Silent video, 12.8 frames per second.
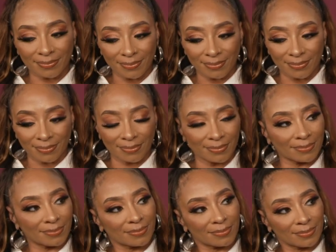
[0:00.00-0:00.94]

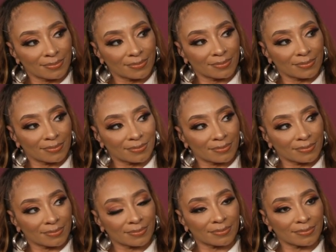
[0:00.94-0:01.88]

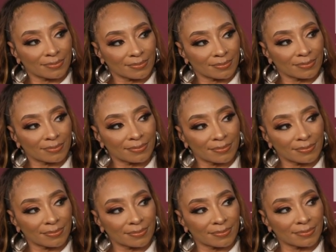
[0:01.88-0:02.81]

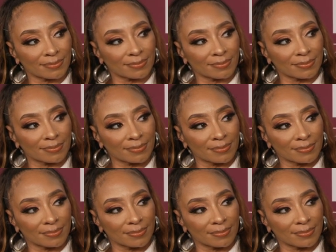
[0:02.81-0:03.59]
This person isn't speaking.